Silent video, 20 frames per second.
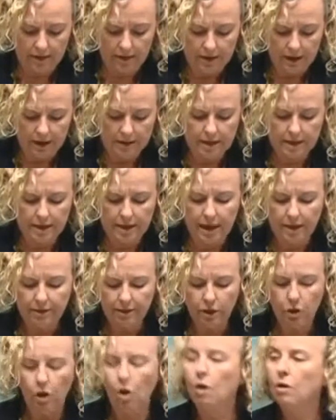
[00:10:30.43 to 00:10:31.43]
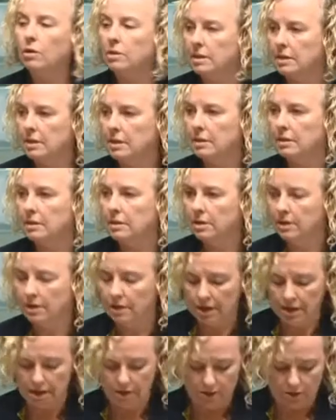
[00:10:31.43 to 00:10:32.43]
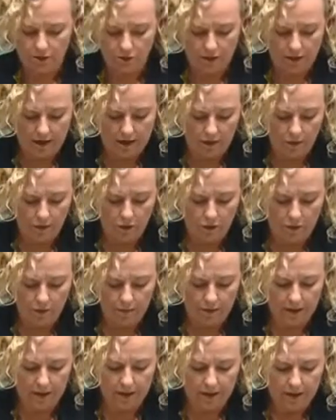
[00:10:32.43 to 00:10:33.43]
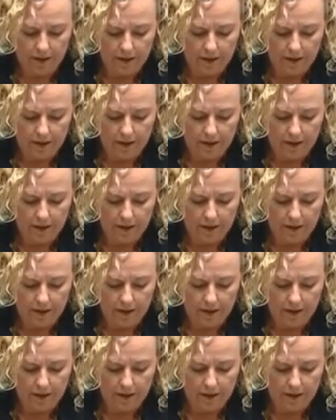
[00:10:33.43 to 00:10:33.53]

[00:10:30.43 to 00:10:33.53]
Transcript: as another cost to the Australian economy.